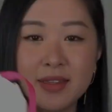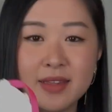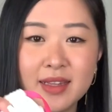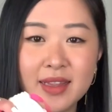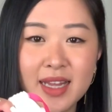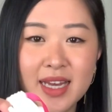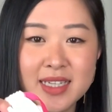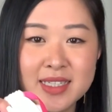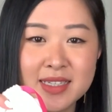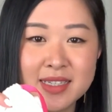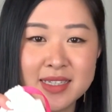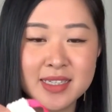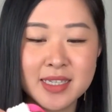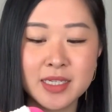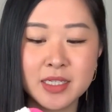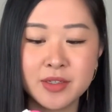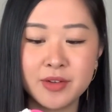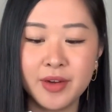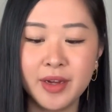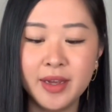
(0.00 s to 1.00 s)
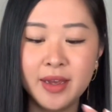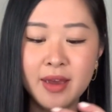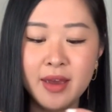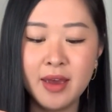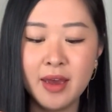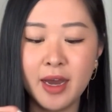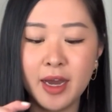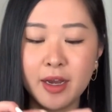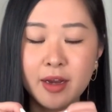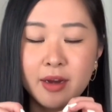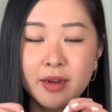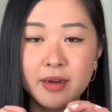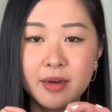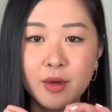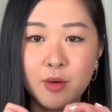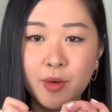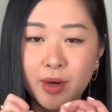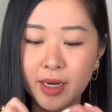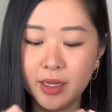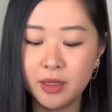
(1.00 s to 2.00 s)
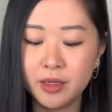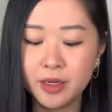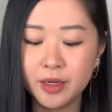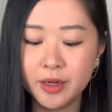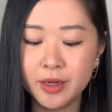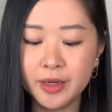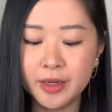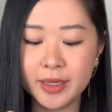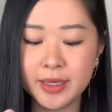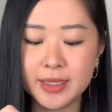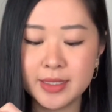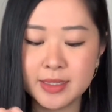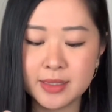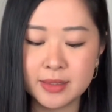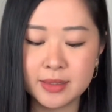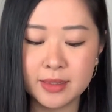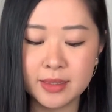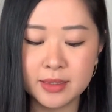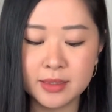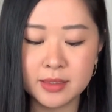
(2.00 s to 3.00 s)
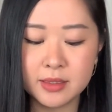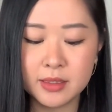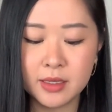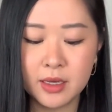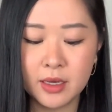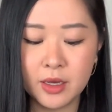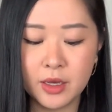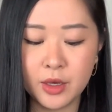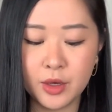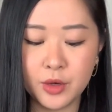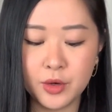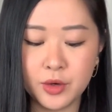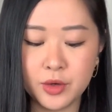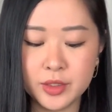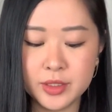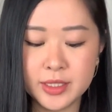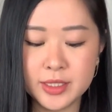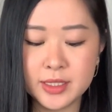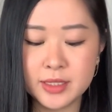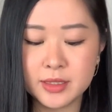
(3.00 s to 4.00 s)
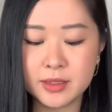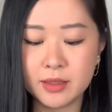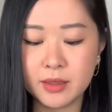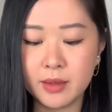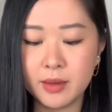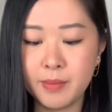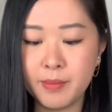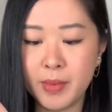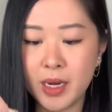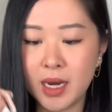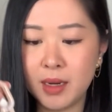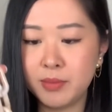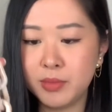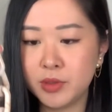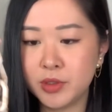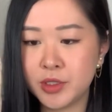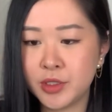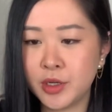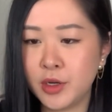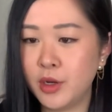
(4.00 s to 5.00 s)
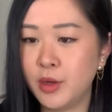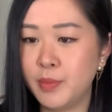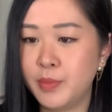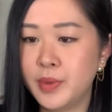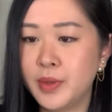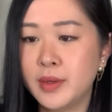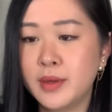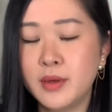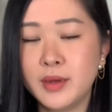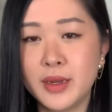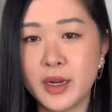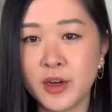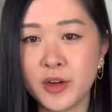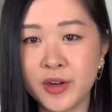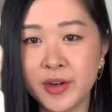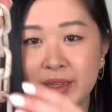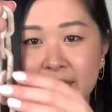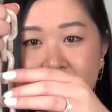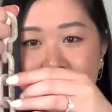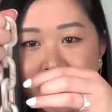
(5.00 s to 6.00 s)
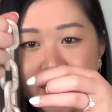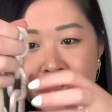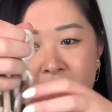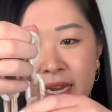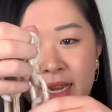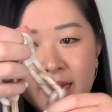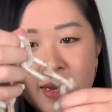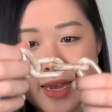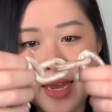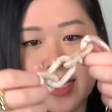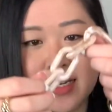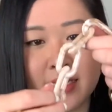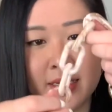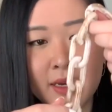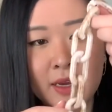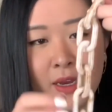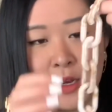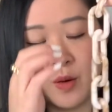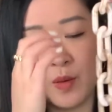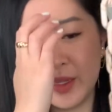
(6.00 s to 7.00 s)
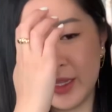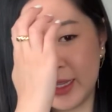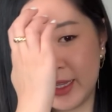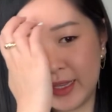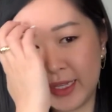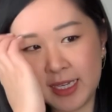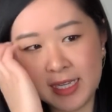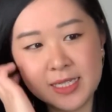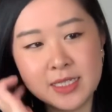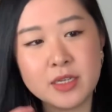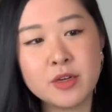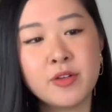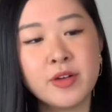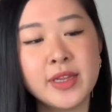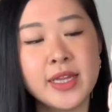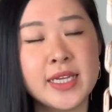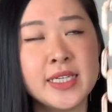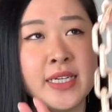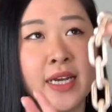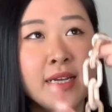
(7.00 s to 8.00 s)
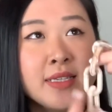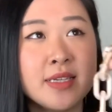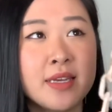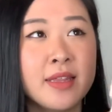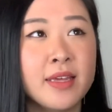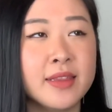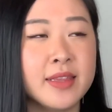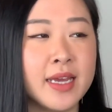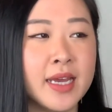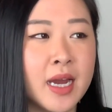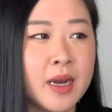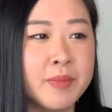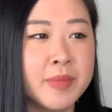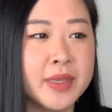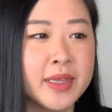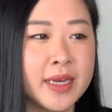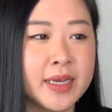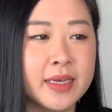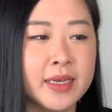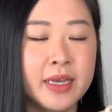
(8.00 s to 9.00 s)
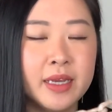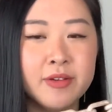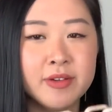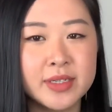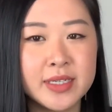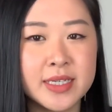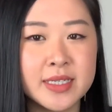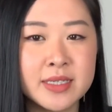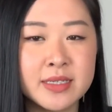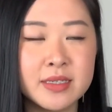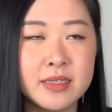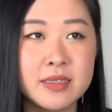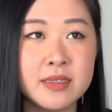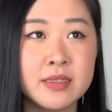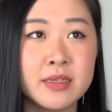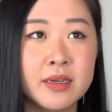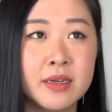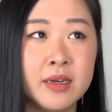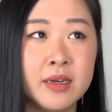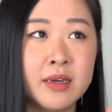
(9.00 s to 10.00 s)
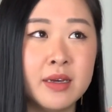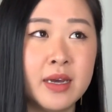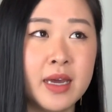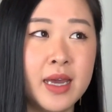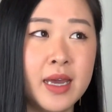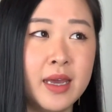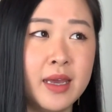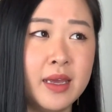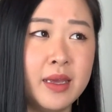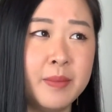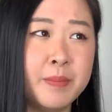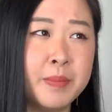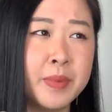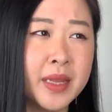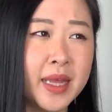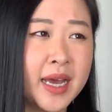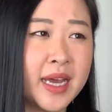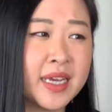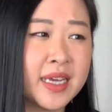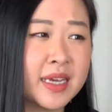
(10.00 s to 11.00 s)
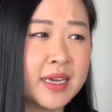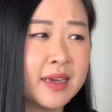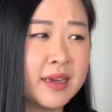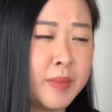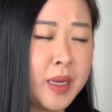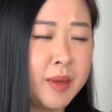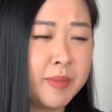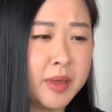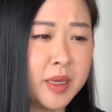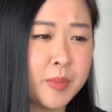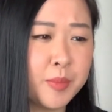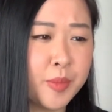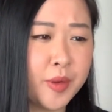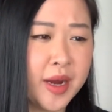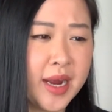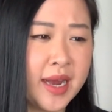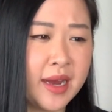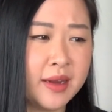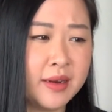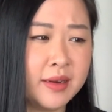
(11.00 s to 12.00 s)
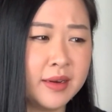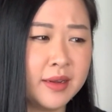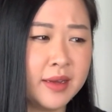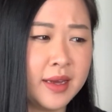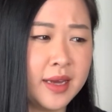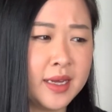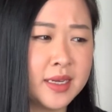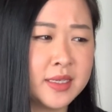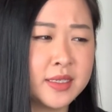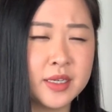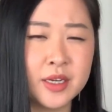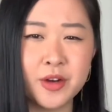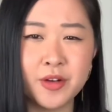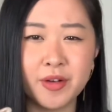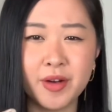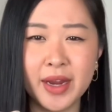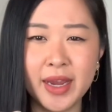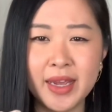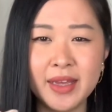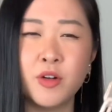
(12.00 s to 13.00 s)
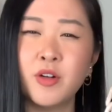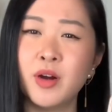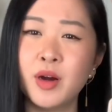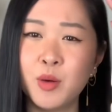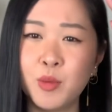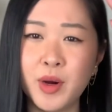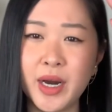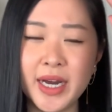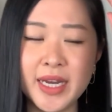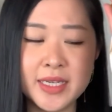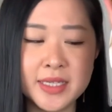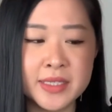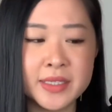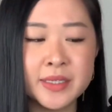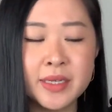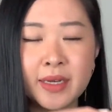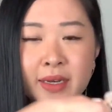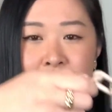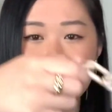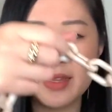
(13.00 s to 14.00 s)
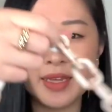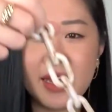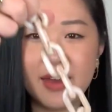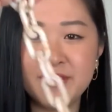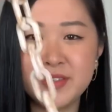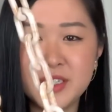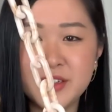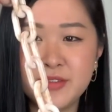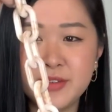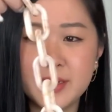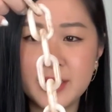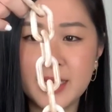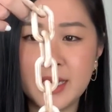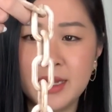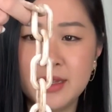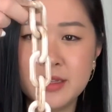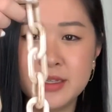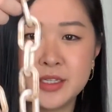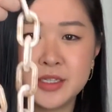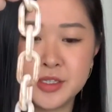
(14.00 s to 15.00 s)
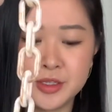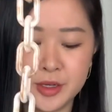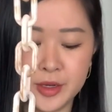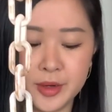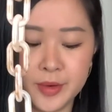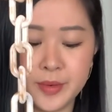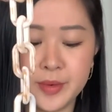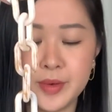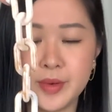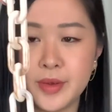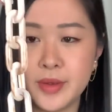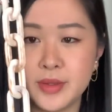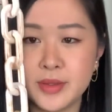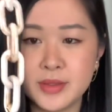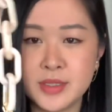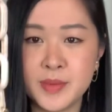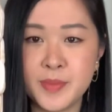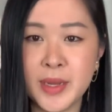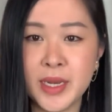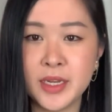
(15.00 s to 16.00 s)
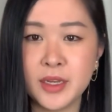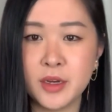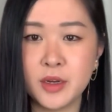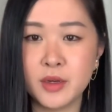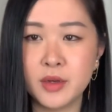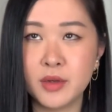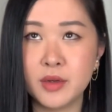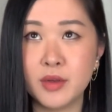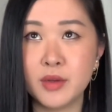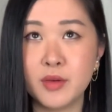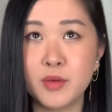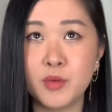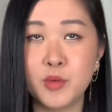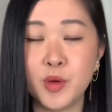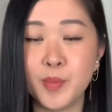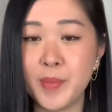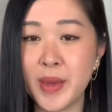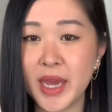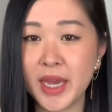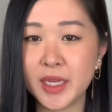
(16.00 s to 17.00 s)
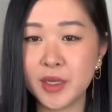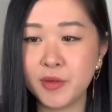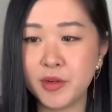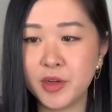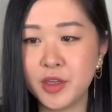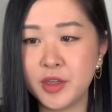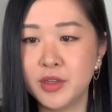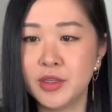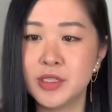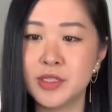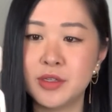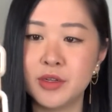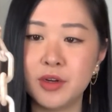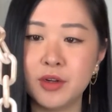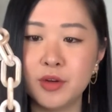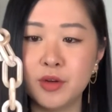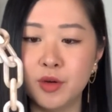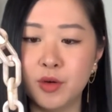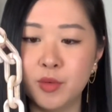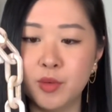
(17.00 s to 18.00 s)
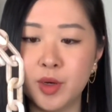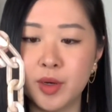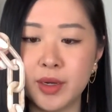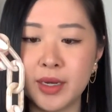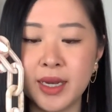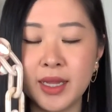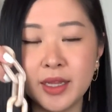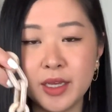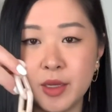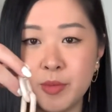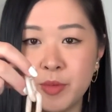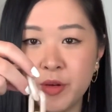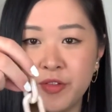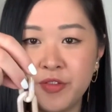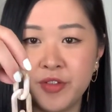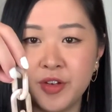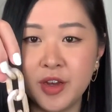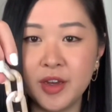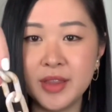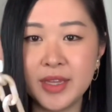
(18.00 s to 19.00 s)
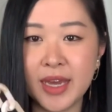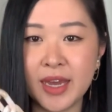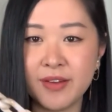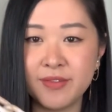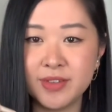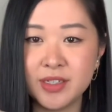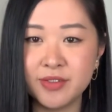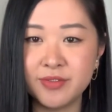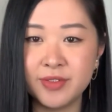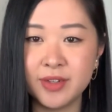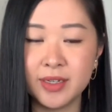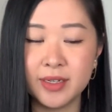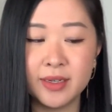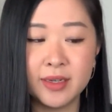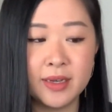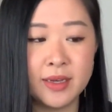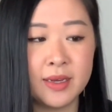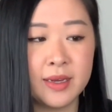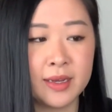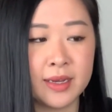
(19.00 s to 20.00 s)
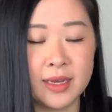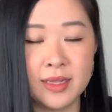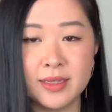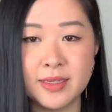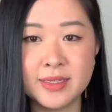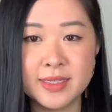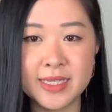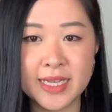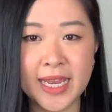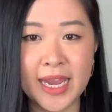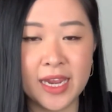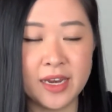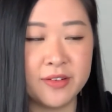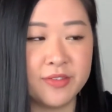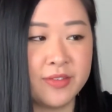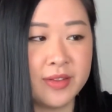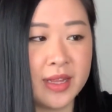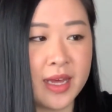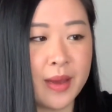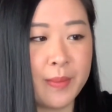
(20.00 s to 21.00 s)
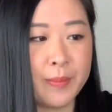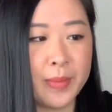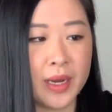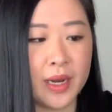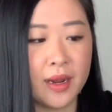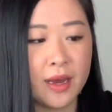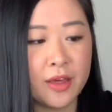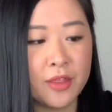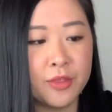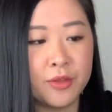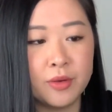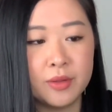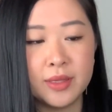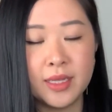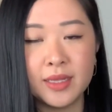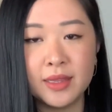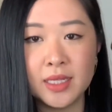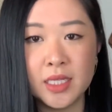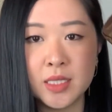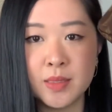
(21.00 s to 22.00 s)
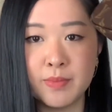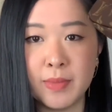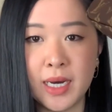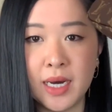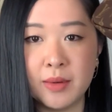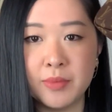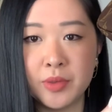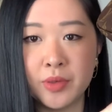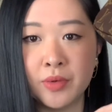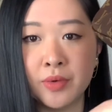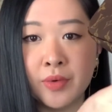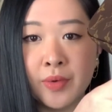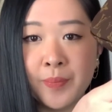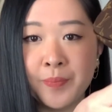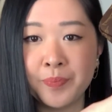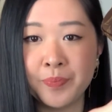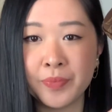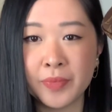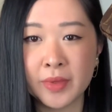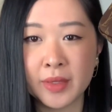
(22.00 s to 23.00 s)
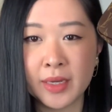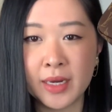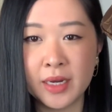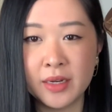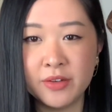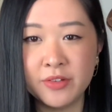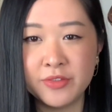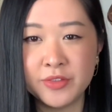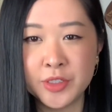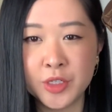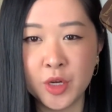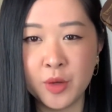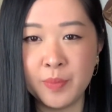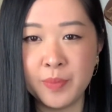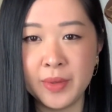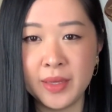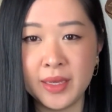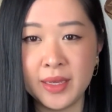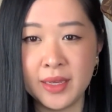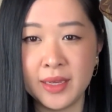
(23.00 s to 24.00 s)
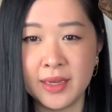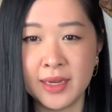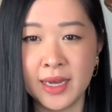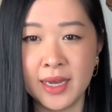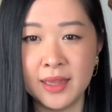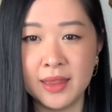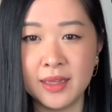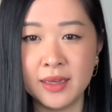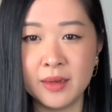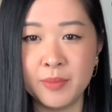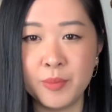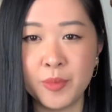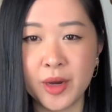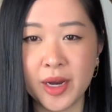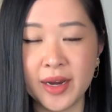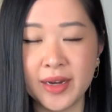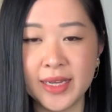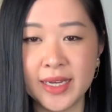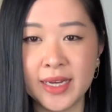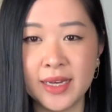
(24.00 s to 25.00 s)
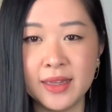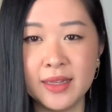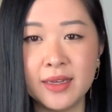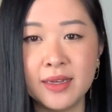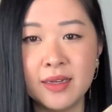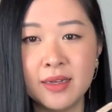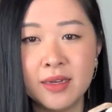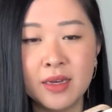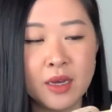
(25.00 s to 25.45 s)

the last accessory I got a while ago is this gorgeous marble taupe acrylic chain. And with these acrylic chains, I think they come in like an iridescent, a black, maybe a brown, and a grey or a white. They have different colors, so depending on what bag you want to use it on or what color you prefer, they have different colors to cater for that. But I thought that this marble kind of taupey color, browny color,